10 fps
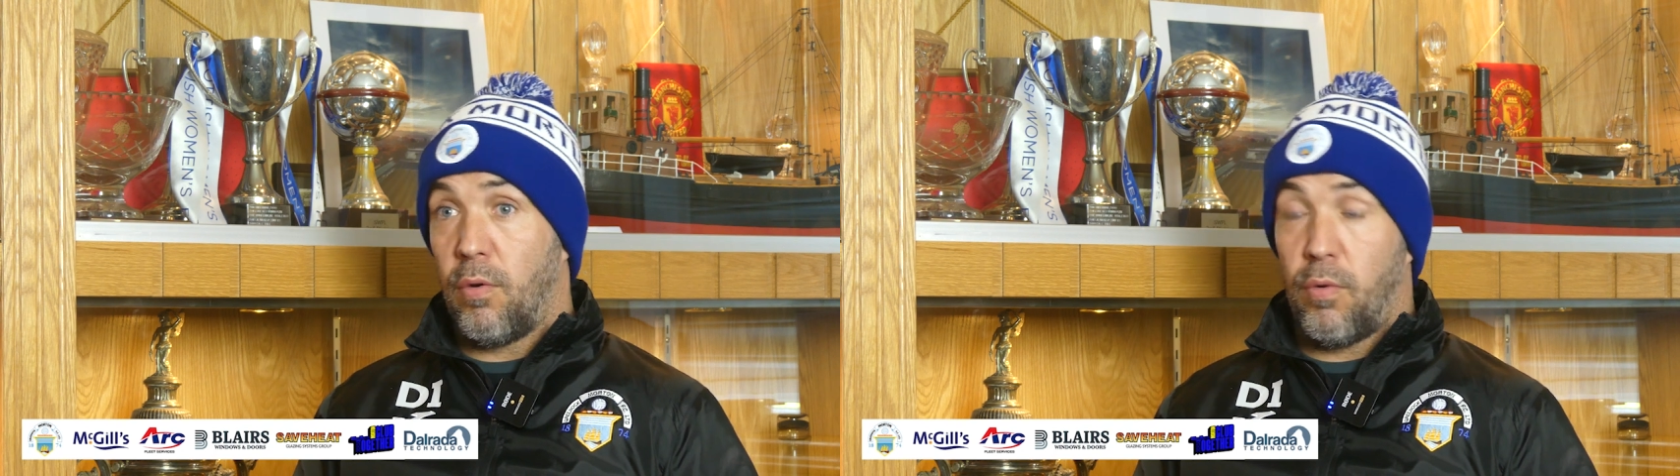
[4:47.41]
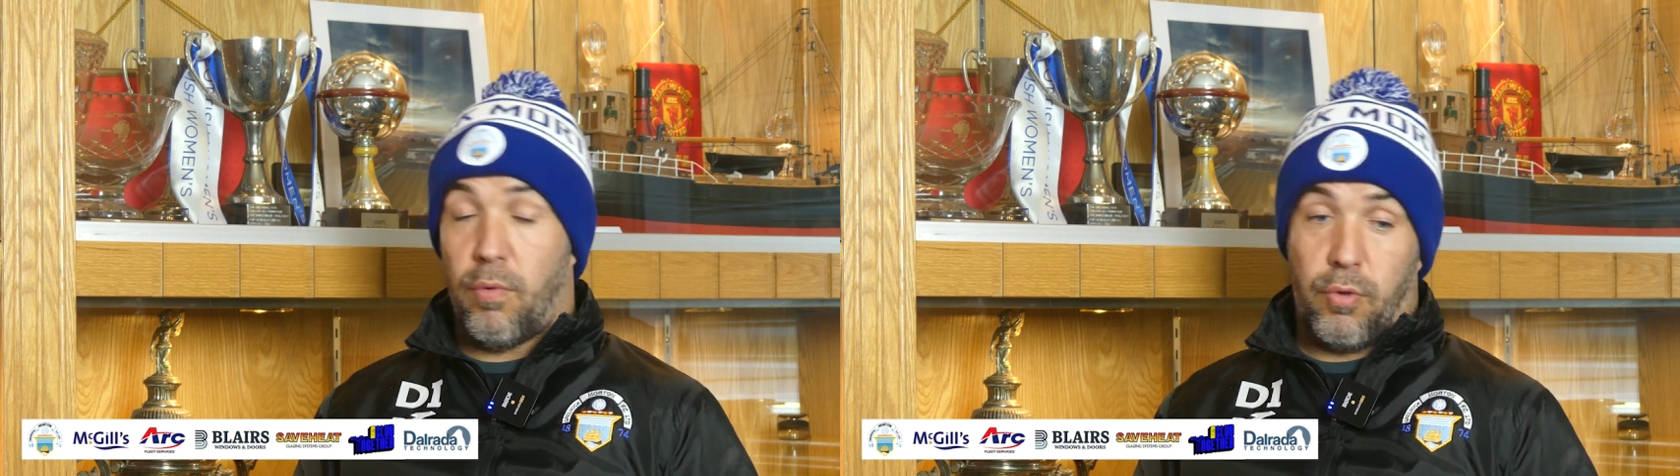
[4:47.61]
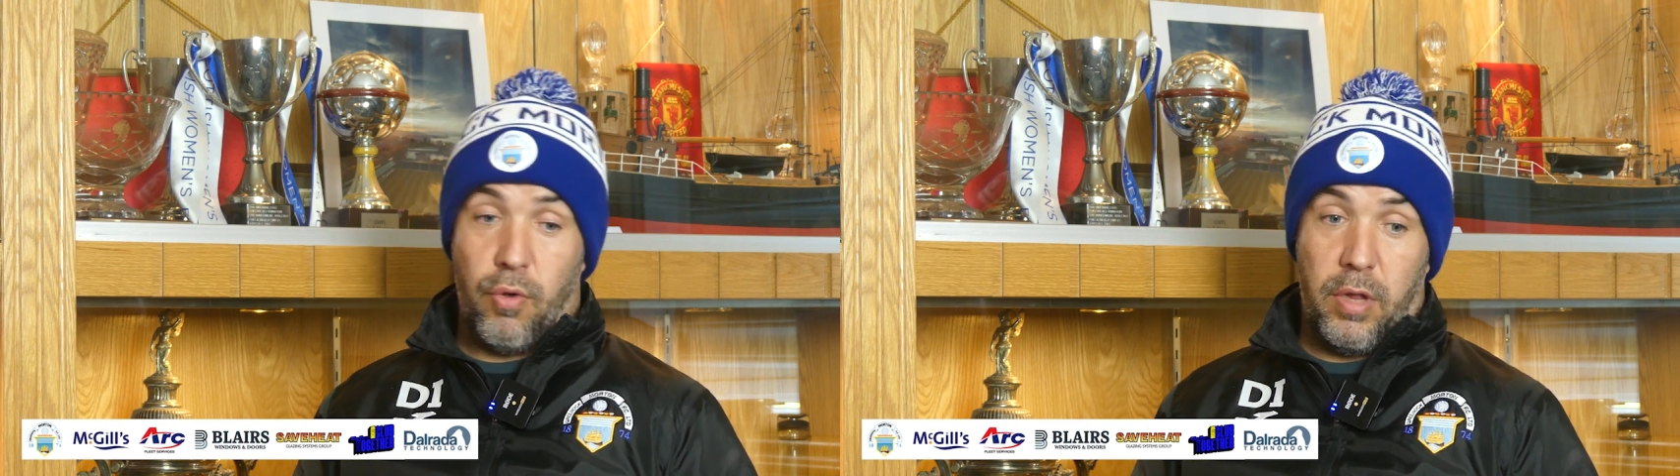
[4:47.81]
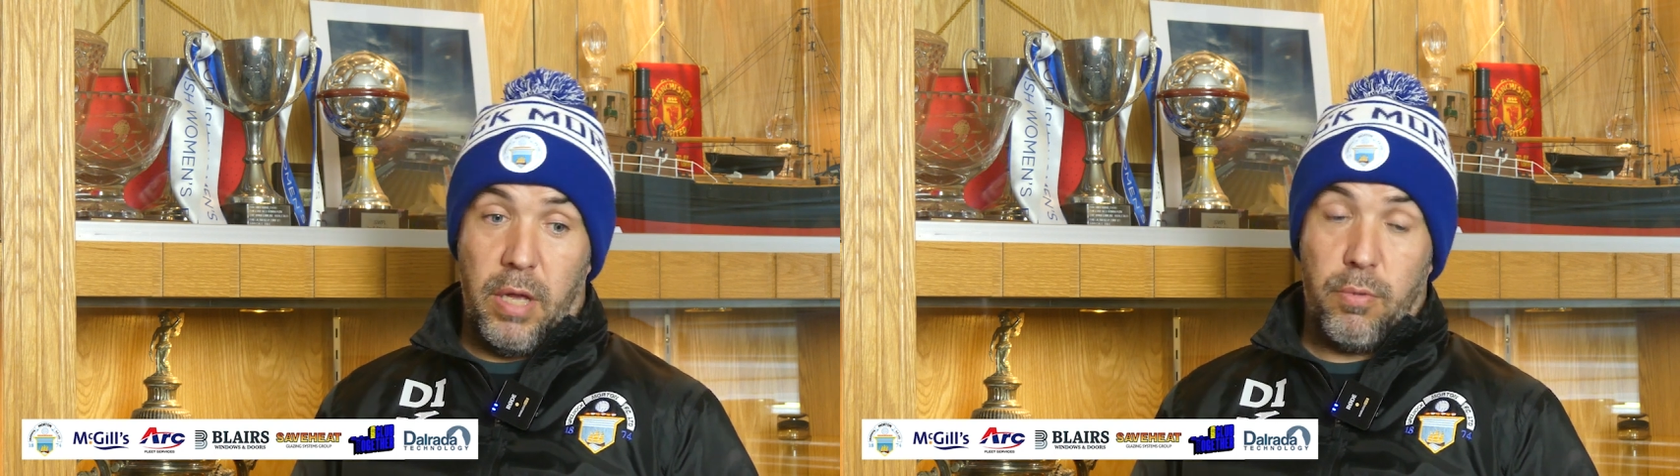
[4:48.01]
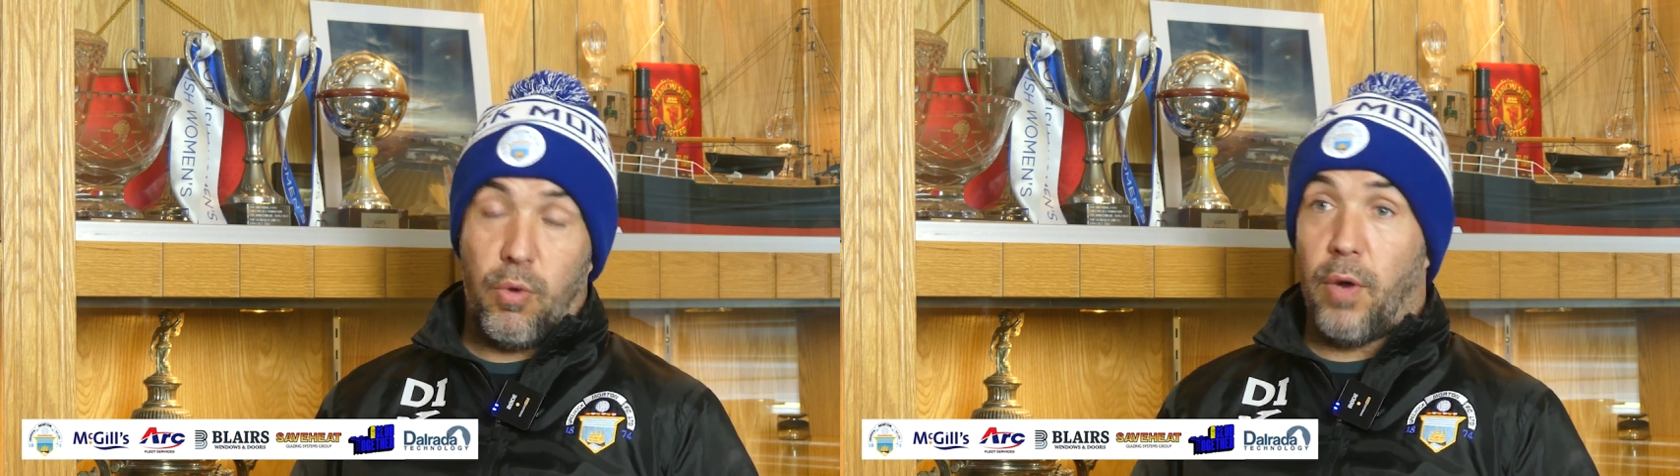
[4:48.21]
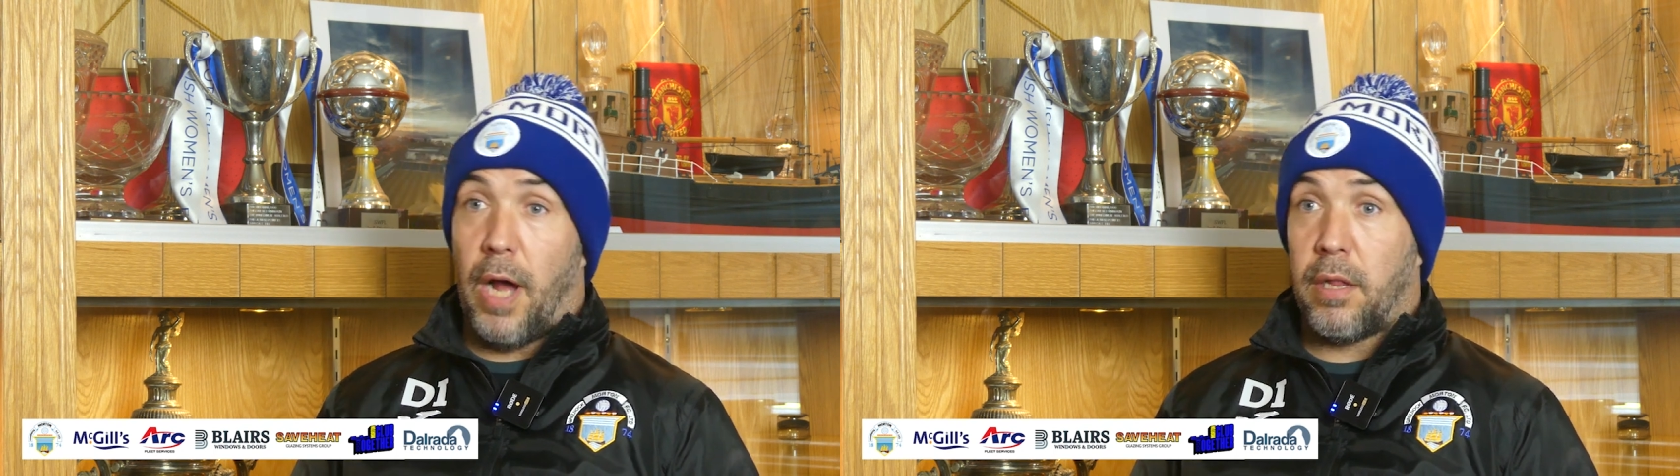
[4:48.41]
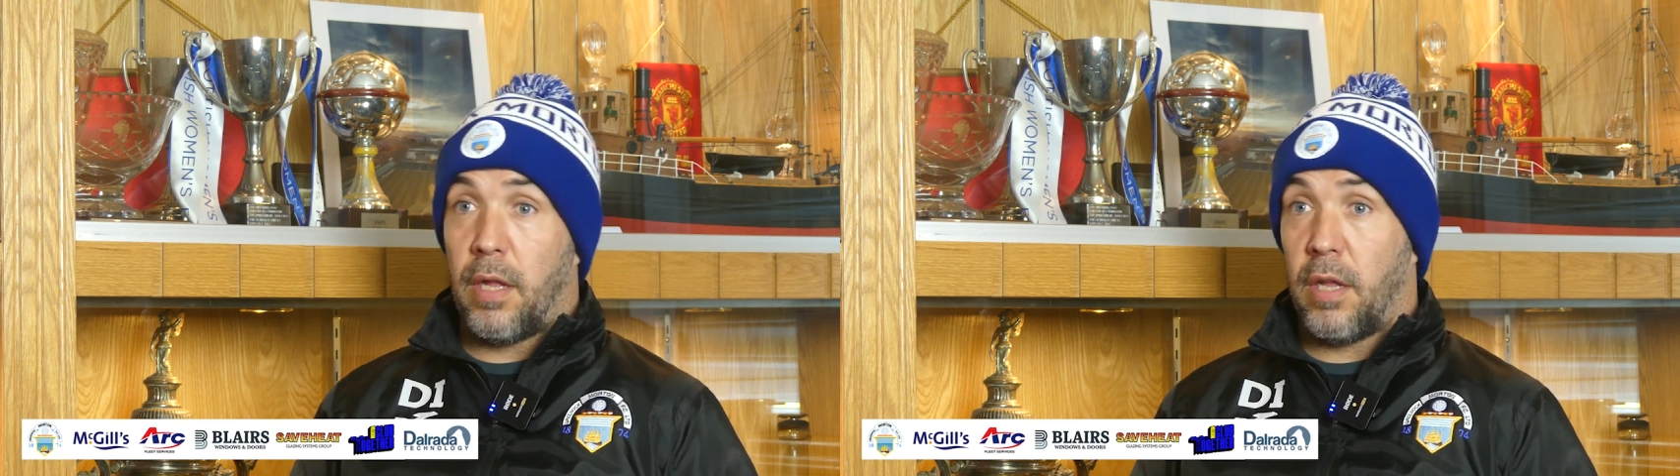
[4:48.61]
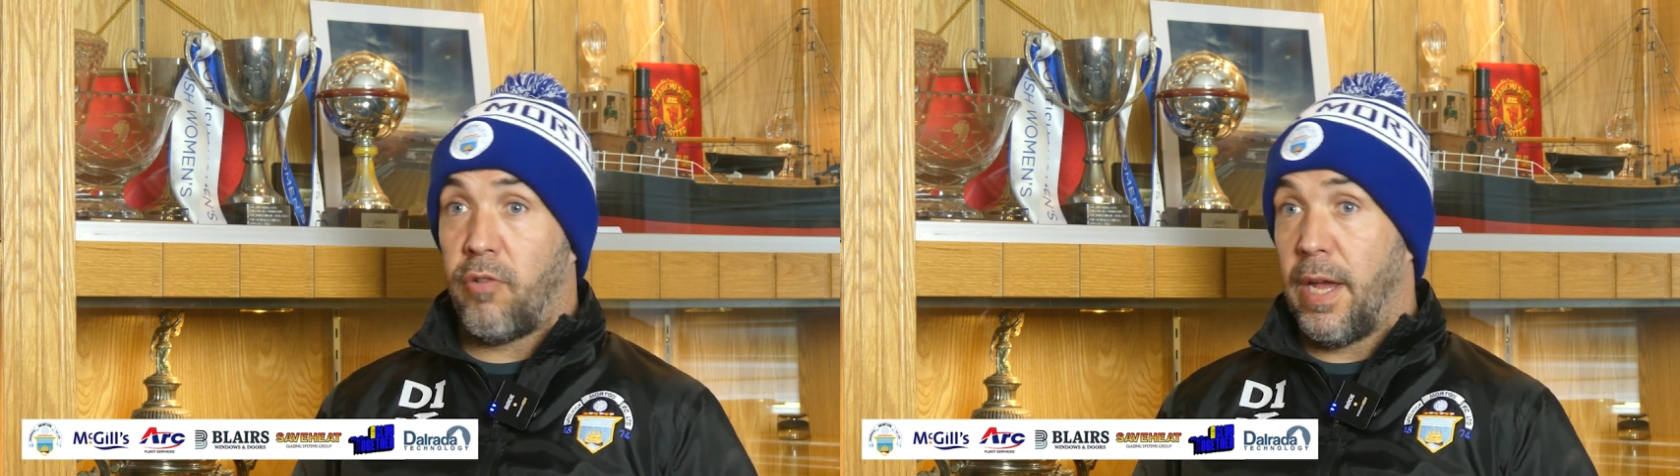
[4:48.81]
You know, 2 teams going at
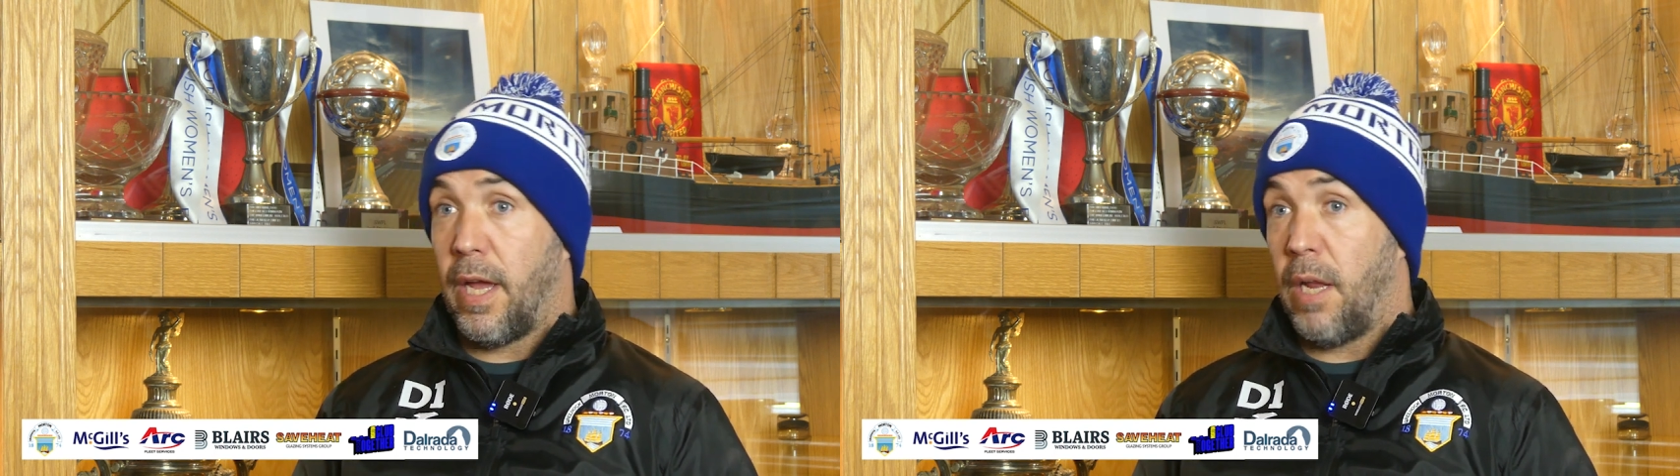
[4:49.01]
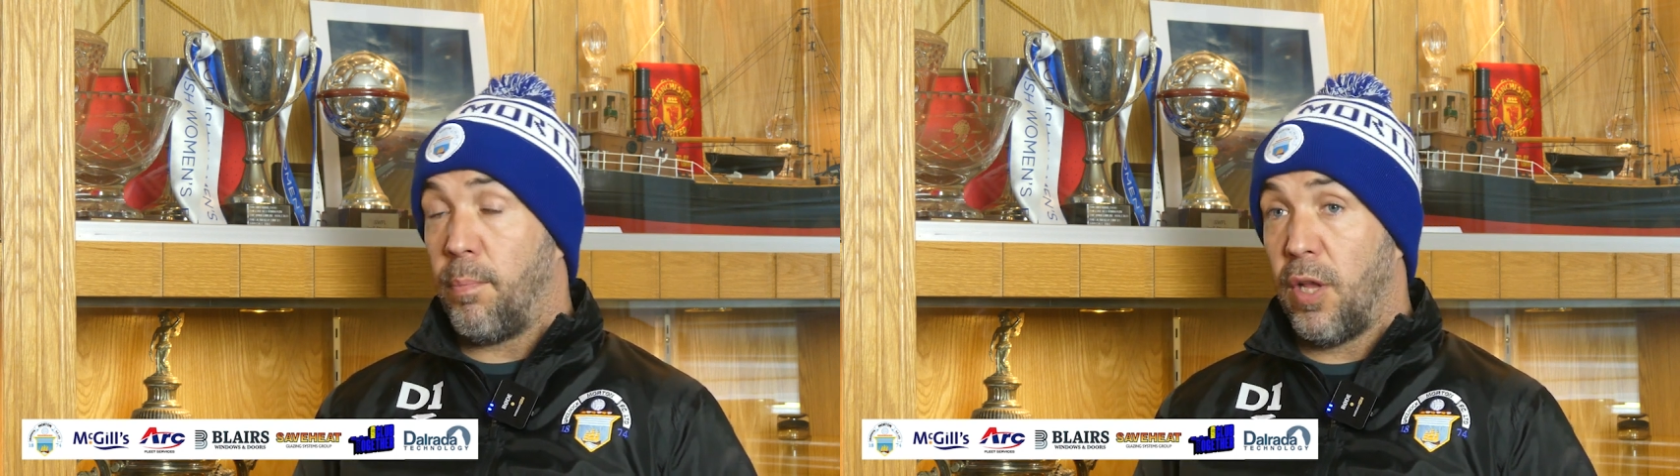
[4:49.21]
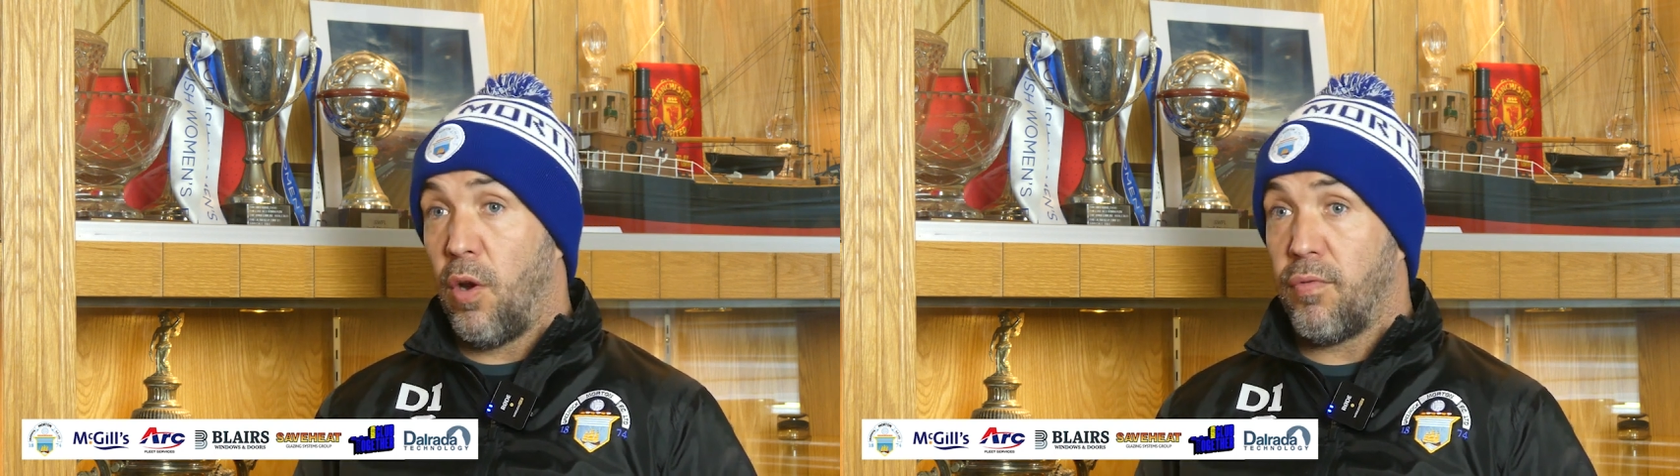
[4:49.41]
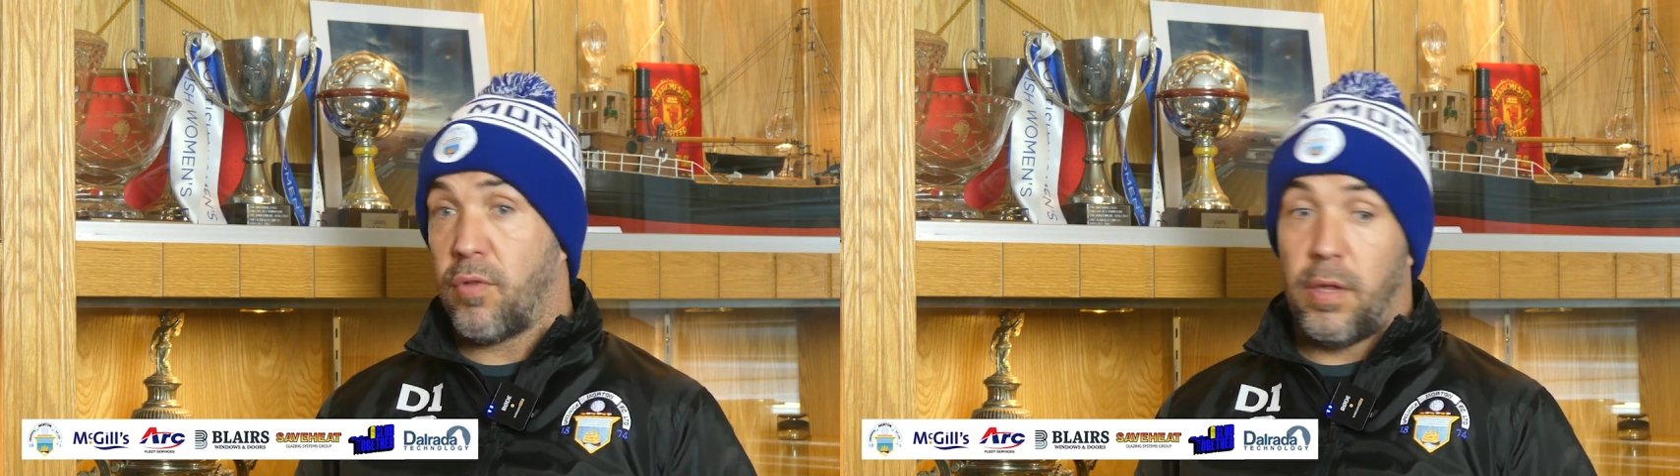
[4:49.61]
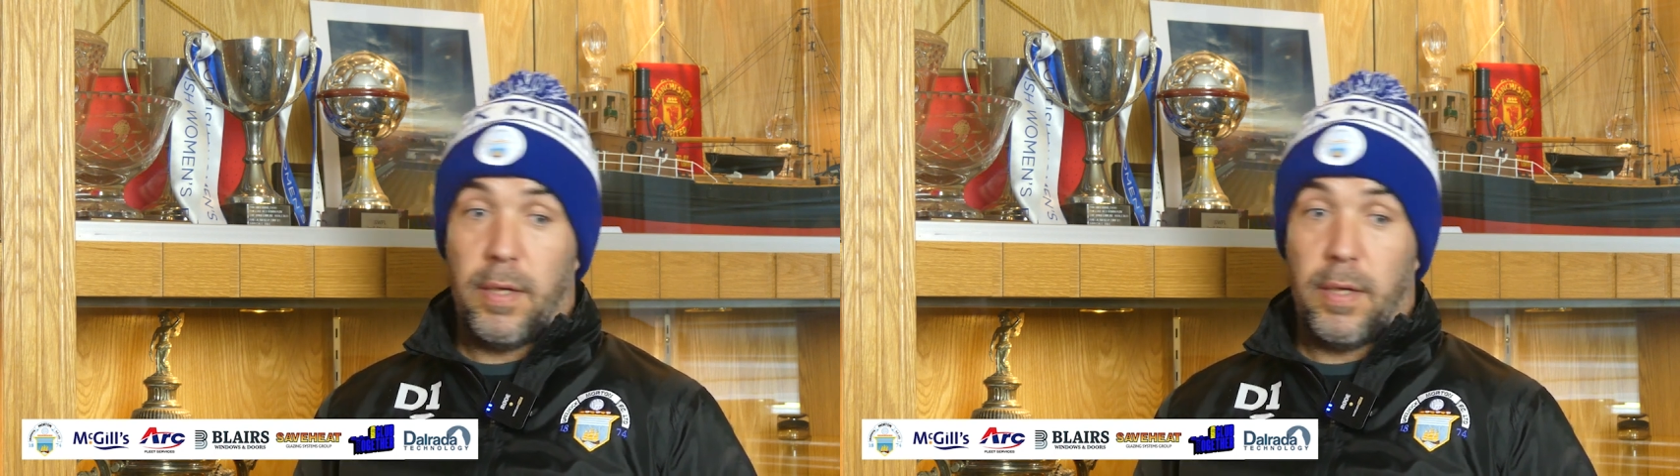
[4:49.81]
it to try and get in the playoffs.